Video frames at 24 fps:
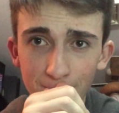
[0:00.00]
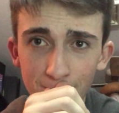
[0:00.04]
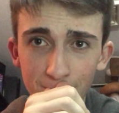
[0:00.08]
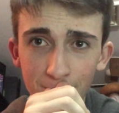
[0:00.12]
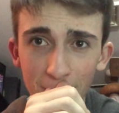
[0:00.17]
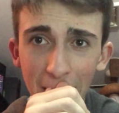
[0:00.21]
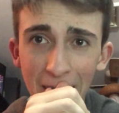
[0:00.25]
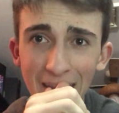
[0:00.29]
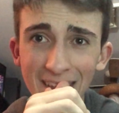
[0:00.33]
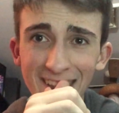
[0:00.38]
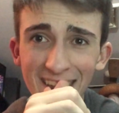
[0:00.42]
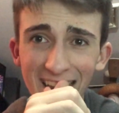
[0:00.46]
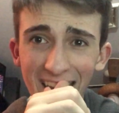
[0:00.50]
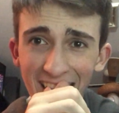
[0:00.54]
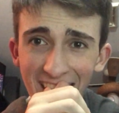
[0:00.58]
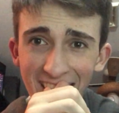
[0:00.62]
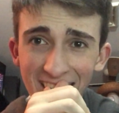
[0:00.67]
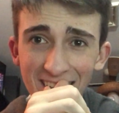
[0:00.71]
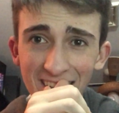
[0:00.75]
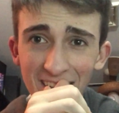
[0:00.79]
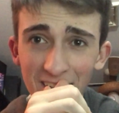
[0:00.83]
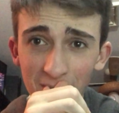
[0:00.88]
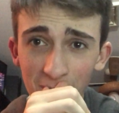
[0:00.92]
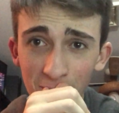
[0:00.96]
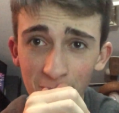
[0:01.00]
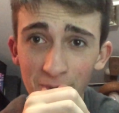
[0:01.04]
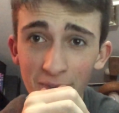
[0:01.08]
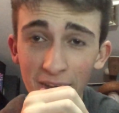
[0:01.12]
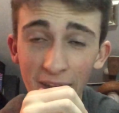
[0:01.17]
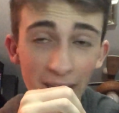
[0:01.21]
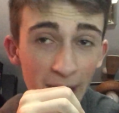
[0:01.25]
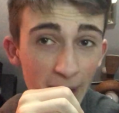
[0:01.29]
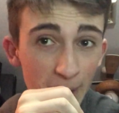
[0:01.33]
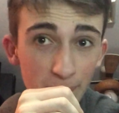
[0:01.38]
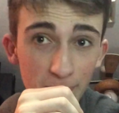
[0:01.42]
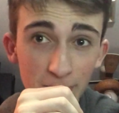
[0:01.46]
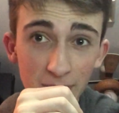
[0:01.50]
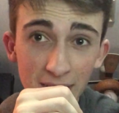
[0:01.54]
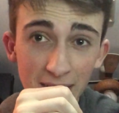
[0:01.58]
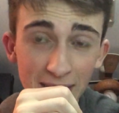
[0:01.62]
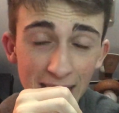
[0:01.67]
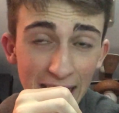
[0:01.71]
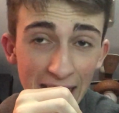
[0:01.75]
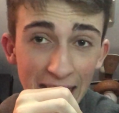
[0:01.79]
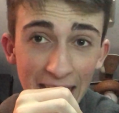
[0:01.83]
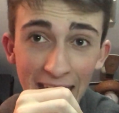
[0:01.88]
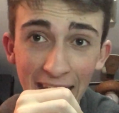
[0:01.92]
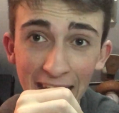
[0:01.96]
lack of
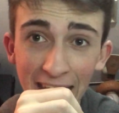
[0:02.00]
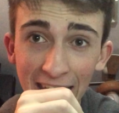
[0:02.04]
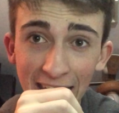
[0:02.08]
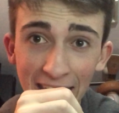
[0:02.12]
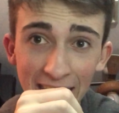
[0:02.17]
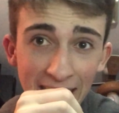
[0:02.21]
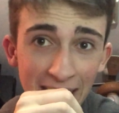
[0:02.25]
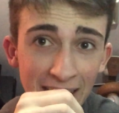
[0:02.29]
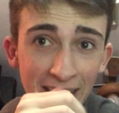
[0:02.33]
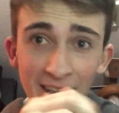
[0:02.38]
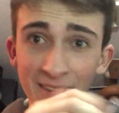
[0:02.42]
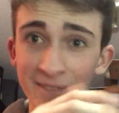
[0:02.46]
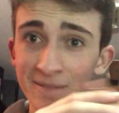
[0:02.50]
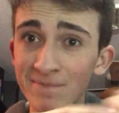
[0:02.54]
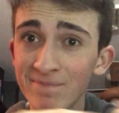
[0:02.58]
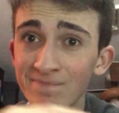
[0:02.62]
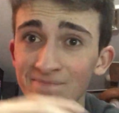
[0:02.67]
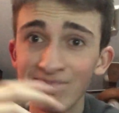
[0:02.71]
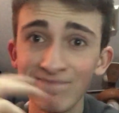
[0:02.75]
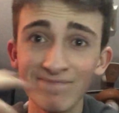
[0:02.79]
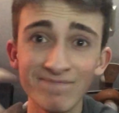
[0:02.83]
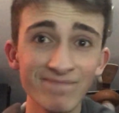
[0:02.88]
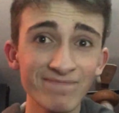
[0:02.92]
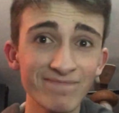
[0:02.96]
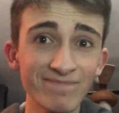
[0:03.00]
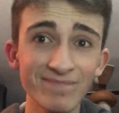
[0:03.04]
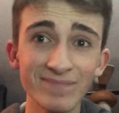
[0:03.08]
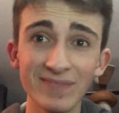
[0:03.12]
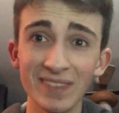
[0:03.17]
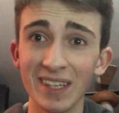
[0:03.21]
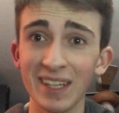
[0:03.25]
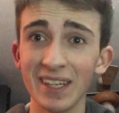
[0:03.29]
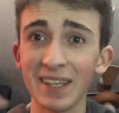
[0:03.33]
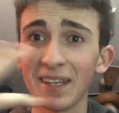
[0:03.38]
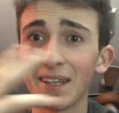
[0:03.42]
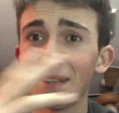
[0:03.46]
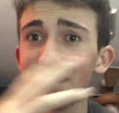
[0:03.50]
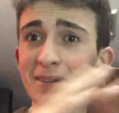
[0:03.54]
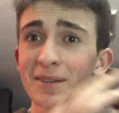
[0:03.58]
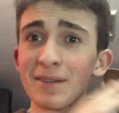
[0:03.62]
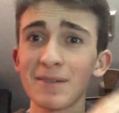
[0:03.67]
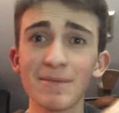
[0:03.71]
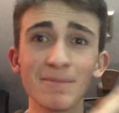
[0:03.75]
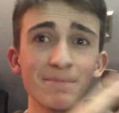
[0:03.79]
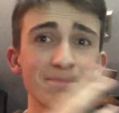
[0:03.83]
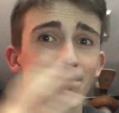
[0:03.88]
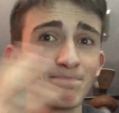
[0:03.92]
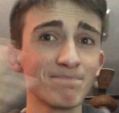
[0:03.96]
NBA, like,
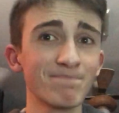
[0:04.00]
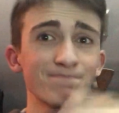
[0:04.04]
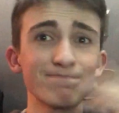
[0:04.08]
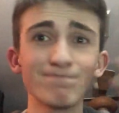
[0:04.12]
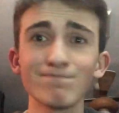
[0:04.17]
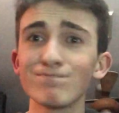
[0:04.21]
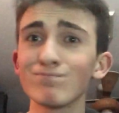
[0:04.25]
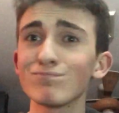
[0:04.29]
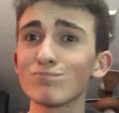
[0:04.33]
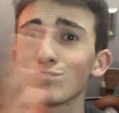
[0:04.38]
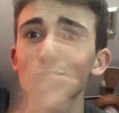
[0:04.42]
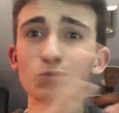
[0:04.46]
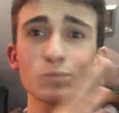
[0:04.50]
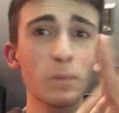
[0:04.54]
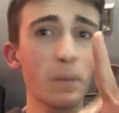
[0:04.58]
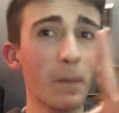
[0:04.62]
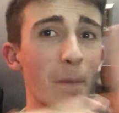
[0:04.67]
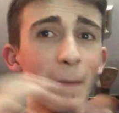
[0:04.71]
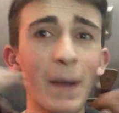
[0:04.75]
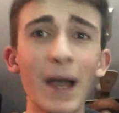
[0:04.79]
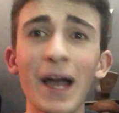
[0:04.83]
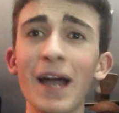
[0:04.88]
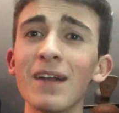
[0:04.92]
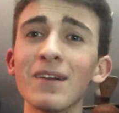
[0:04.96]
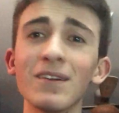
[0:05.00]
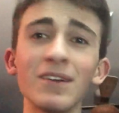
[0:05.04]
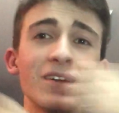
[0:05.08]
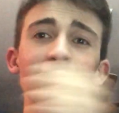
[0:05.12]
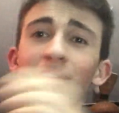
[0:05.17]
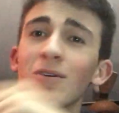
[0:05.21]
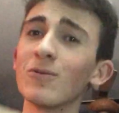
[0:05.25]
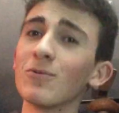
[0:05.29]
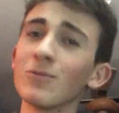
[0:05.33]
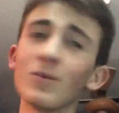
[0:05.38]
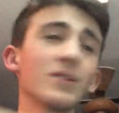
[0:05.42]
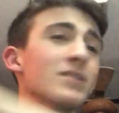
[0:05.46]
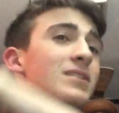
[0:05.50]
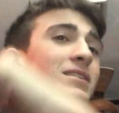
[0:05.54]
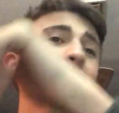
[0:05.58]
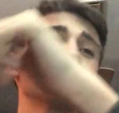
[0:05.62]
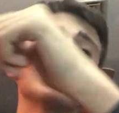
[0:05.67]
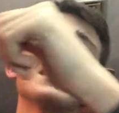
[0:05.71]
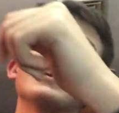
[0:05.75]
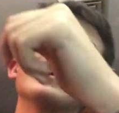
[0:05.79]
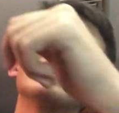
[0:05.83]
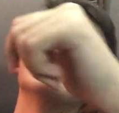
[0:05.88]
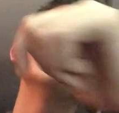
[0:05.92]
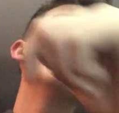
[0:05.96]
I don't know what to
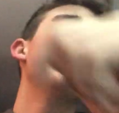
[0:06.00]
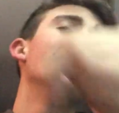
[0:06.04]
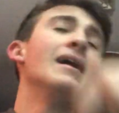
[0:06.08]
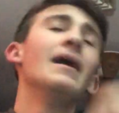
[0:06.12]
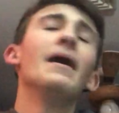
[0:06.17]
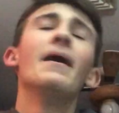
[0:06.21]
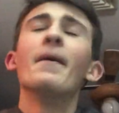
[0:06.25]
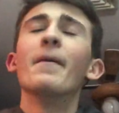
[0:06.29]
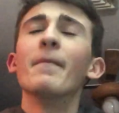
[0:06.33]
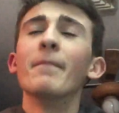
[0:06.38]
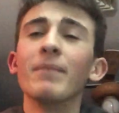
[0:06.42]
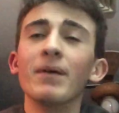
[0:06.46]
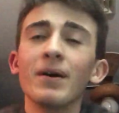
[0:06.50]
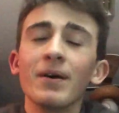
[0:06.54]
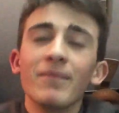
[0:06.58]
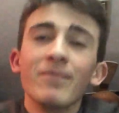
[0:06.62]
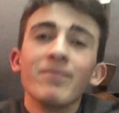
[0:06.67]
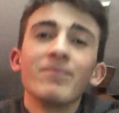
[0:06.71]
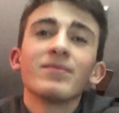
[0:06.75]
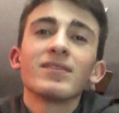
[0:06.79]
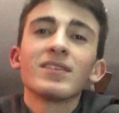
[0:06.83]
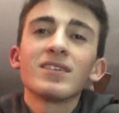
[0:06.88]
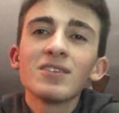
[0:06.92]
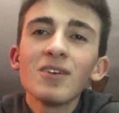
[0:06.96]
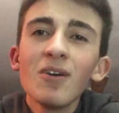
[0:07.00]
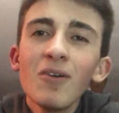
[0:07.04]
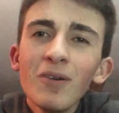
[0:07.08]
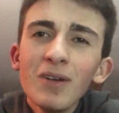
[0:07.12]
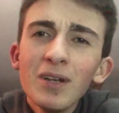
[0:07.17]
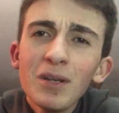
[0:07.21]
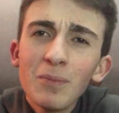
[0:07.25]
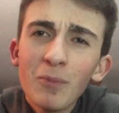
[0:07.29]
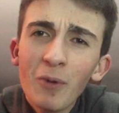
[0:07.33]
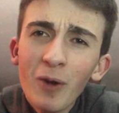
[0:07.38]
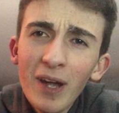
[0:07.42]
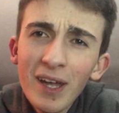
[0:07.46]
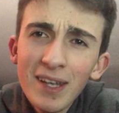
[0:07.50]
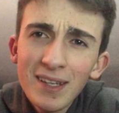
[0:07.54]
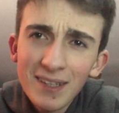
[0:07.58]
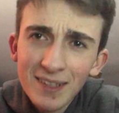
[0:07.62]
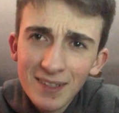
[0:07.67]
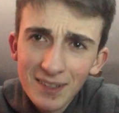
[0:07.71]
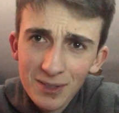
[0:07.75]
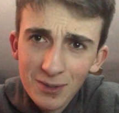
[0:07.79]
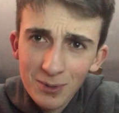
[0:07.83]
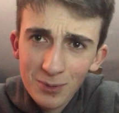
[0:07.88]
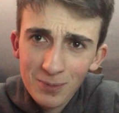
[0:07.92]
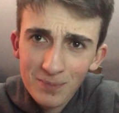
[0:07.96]
say, but Tony Bradley,
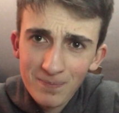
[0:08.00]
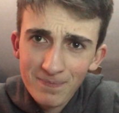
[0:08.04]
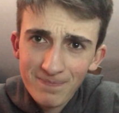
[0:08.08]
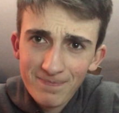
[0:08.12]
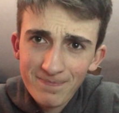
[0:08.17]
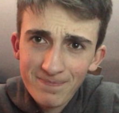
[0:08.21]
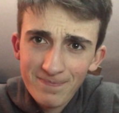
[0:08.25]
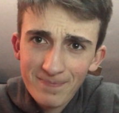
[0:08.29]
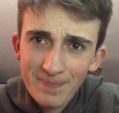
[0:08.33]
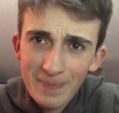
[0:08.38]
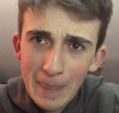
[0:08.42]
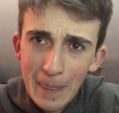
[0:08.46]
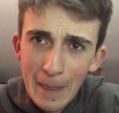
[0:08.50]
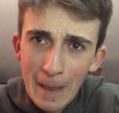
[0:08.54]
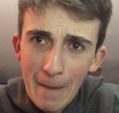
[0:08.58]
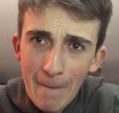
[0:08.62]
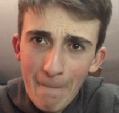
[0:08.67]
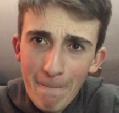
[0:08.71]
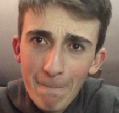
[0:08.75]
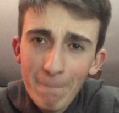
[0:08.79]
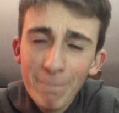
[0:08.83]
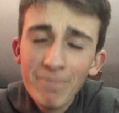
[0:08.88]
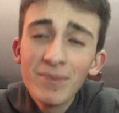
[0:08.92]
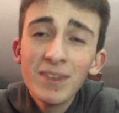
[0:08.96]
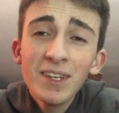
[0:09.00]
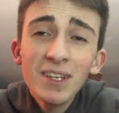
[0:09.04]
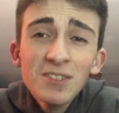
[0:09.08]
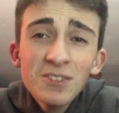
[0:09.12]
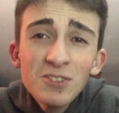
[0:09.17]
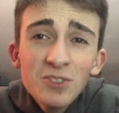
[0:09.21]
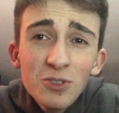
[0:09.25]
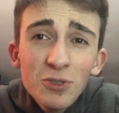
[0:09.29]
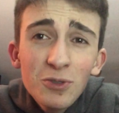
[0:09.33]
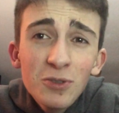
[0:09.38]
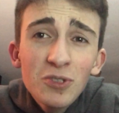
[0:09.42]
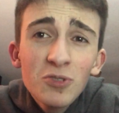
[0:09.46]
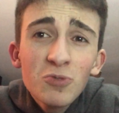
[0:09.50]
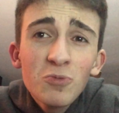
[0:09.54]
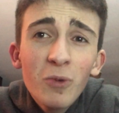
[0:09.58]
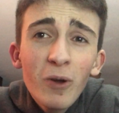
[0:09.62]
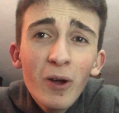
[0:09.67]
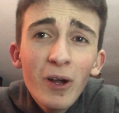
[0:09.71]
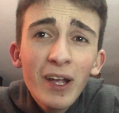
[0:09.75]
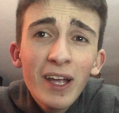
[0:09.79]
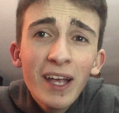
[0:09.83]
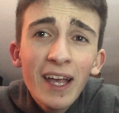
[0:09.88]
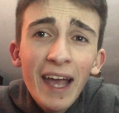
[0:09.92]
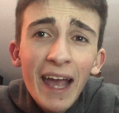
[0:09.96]
dude. This dude is
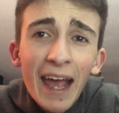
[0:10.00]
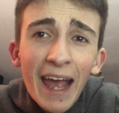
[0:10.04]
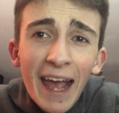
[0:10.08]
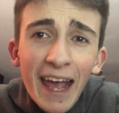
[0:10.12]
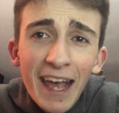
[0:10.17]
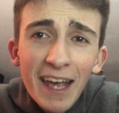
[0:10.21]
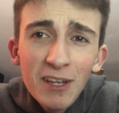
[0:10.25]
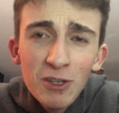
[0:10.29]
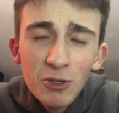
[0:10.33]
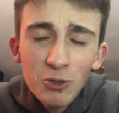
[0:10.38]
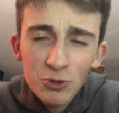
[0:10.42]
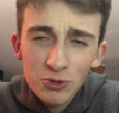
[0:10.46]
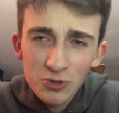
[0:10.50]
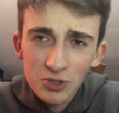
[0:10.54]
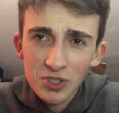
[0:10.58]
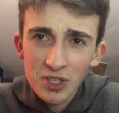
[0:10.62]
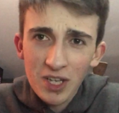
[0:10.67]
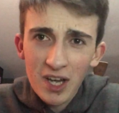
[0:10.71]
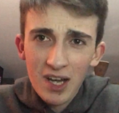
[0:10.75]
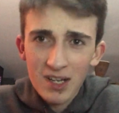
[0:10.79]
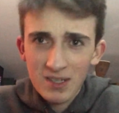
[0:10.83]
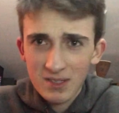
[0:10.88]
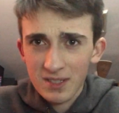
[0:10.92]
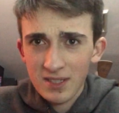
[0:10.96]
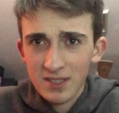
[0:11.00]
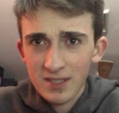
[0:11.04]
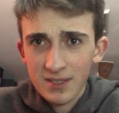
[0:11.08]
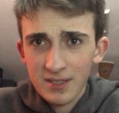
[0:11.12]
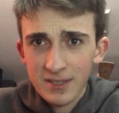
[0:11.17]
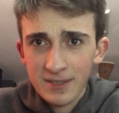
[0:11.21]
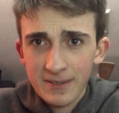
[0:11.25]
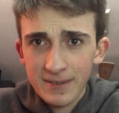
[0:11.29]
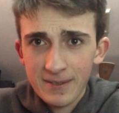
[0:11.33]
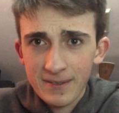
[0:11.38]
wearing ankle socks.